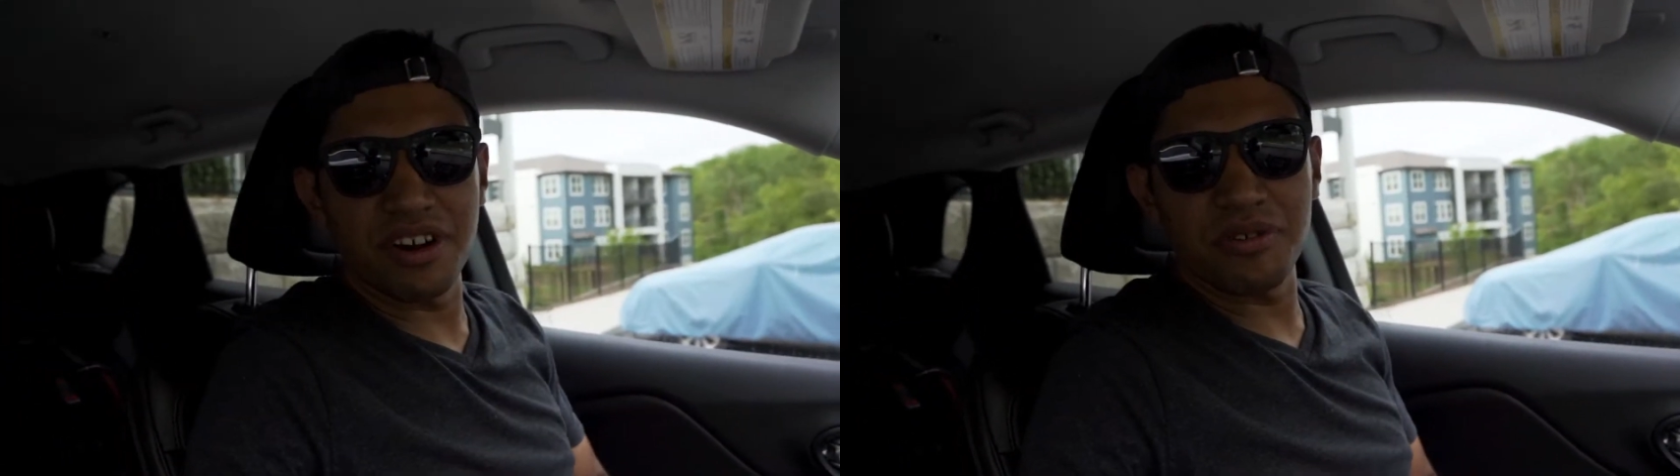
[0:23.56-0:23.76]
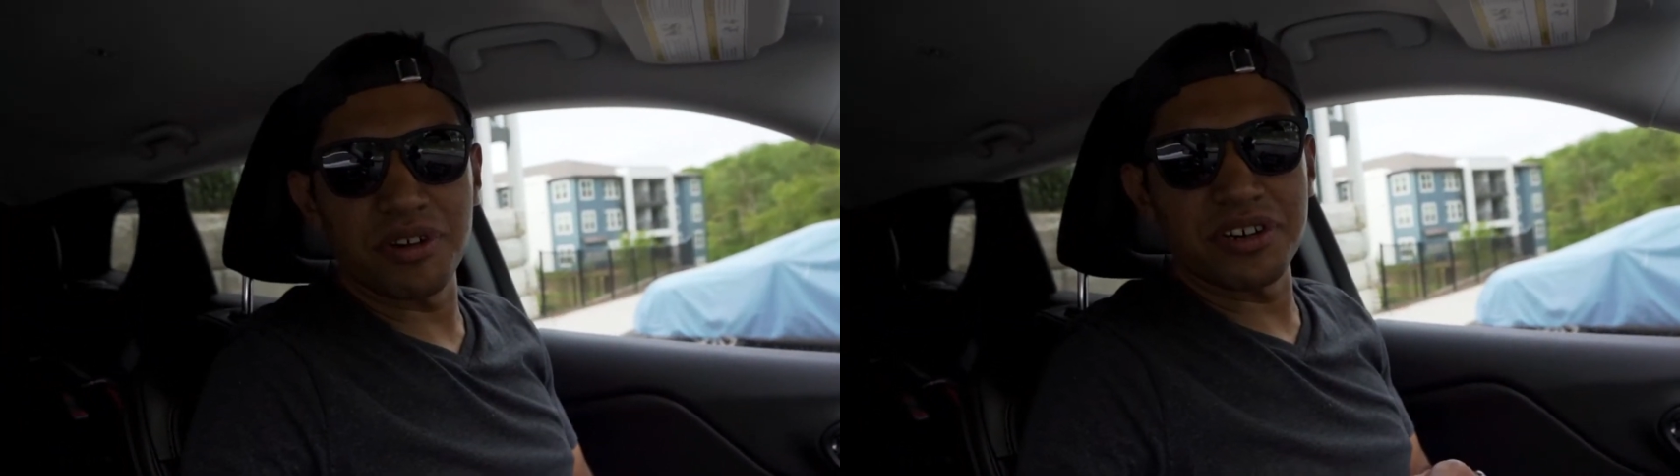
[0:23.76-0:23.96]

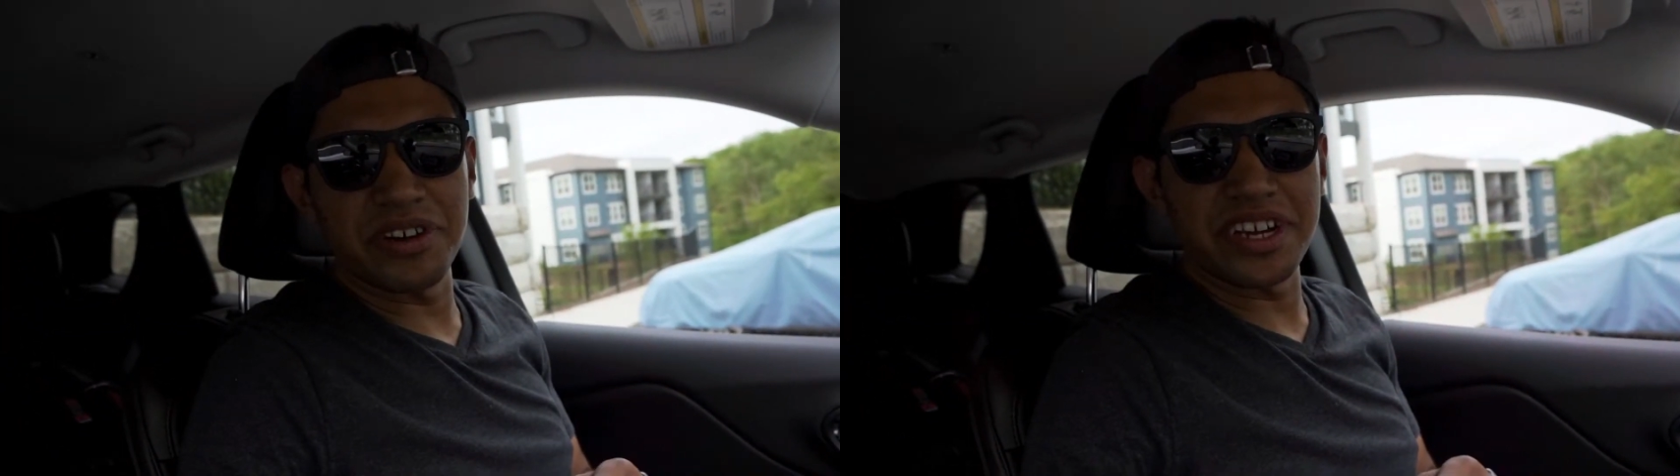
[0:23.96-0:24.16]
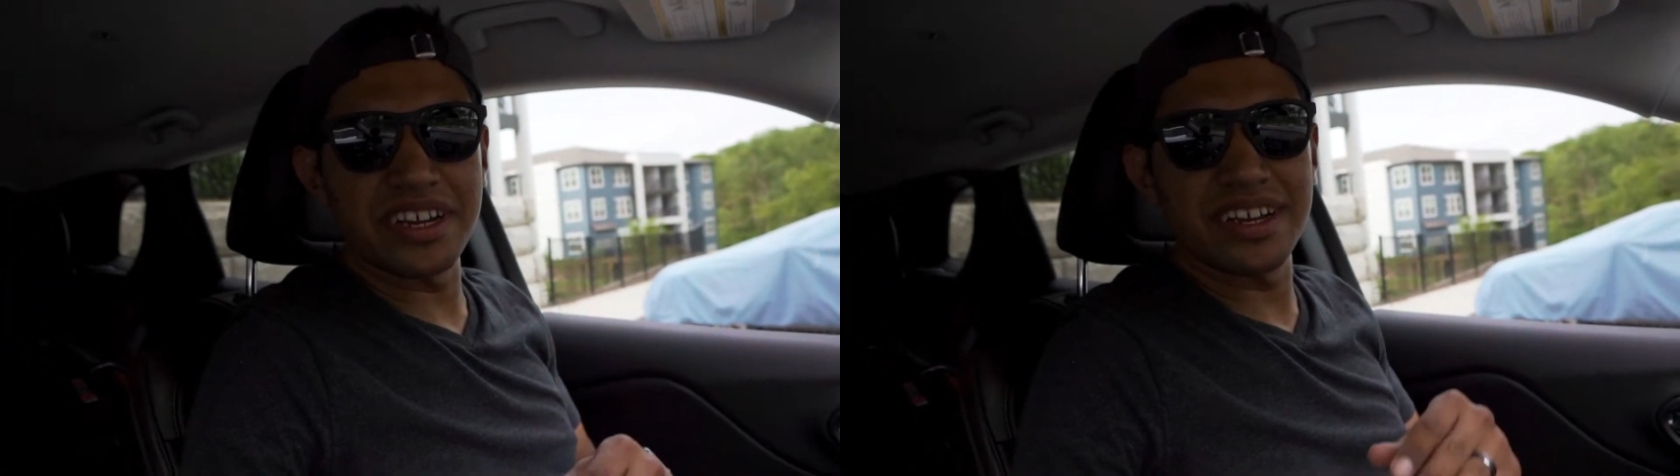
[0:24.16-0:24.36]
are
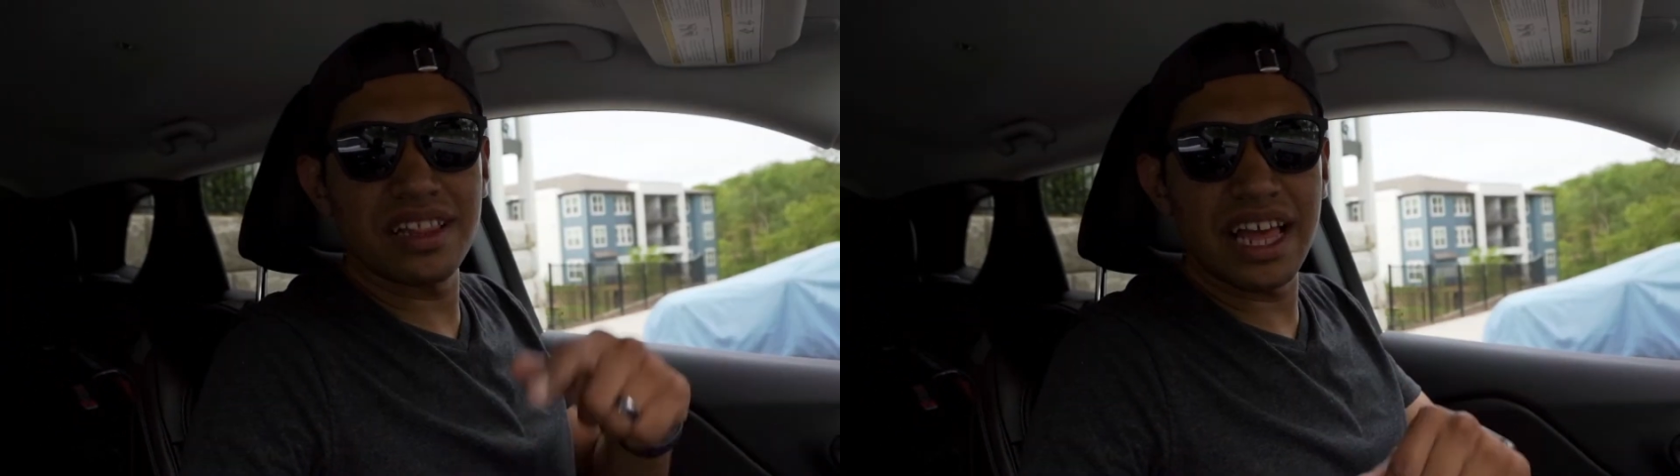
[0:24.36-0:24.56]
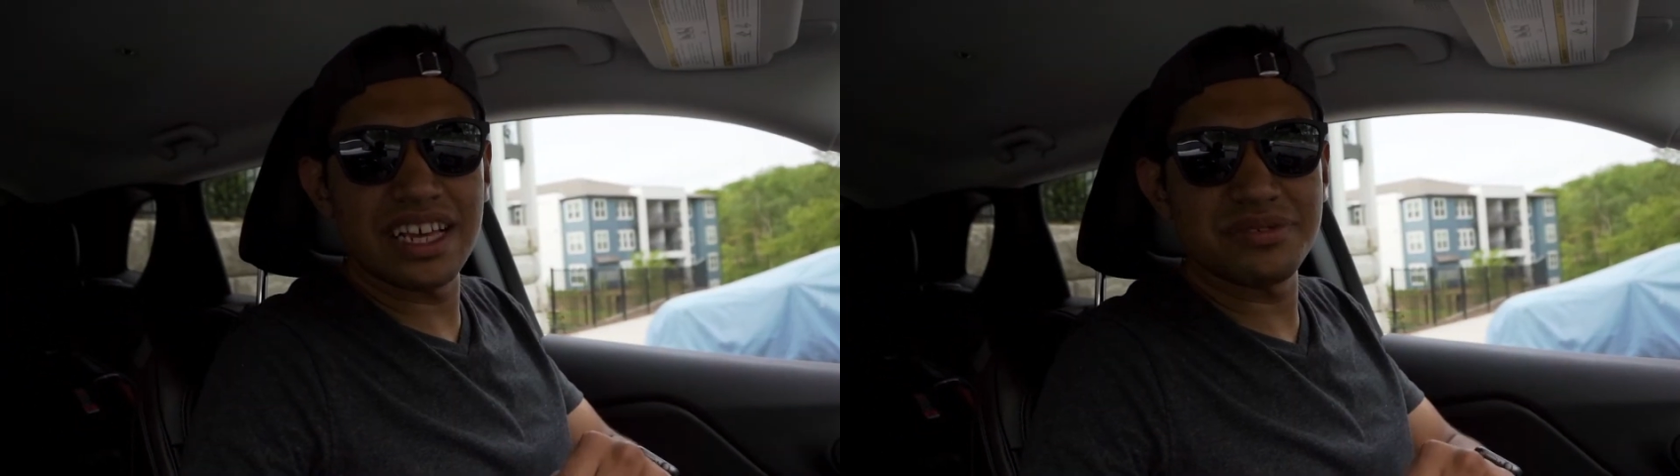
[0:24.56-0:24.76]
wondering,
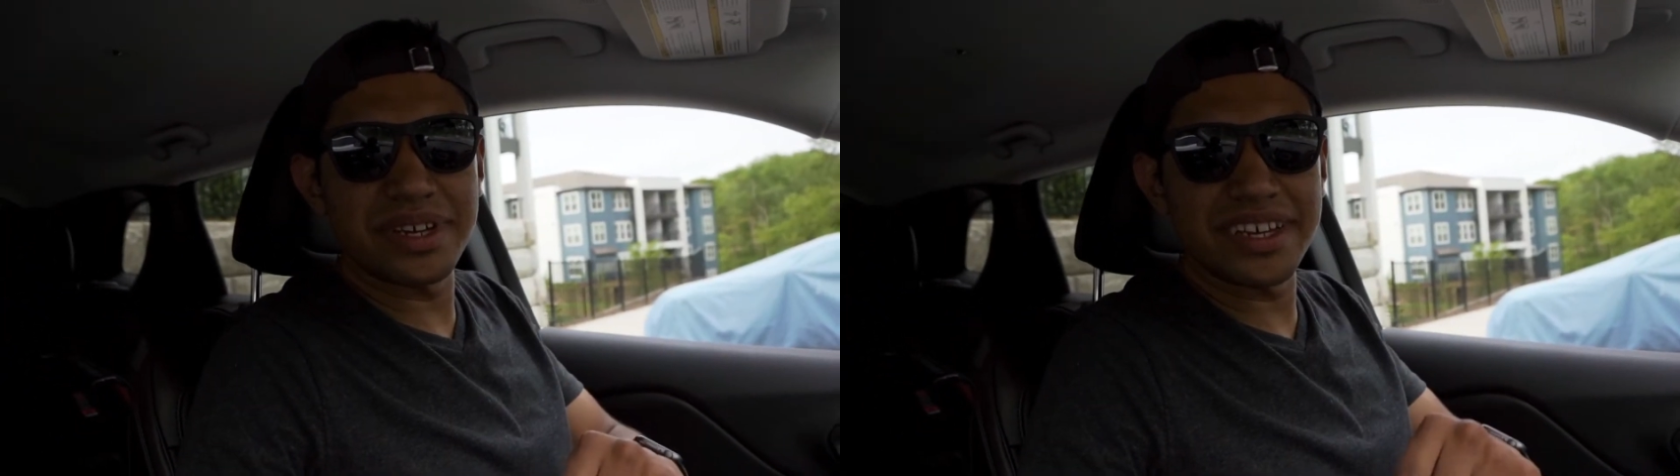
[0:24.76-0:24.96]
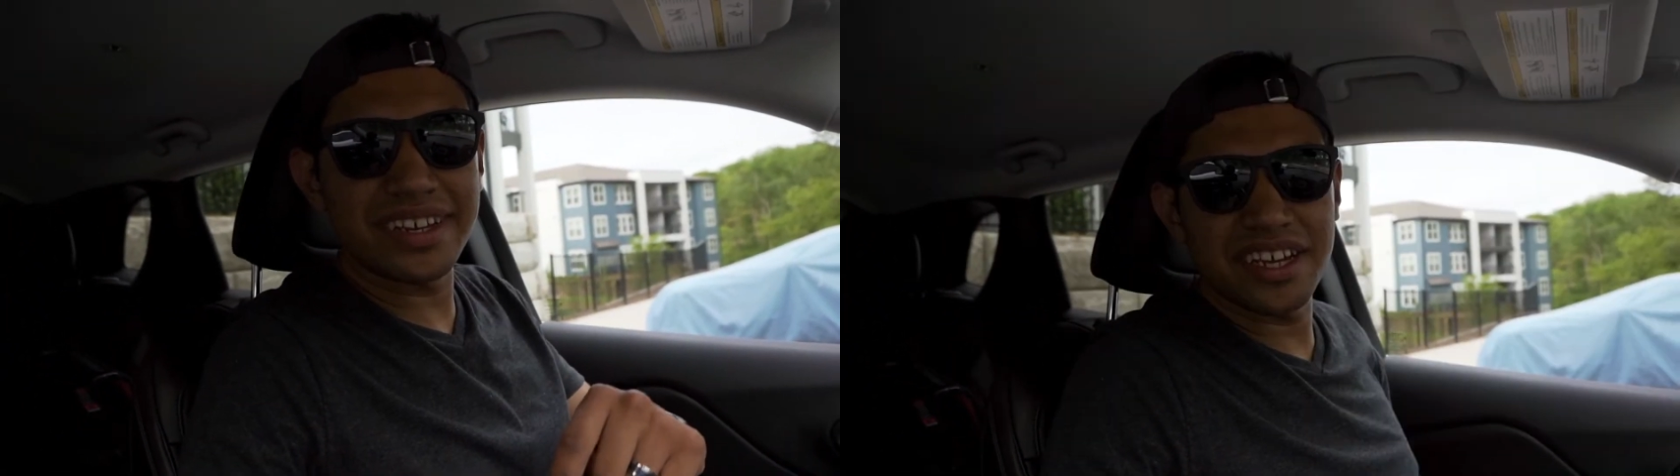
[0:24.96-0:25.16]
last week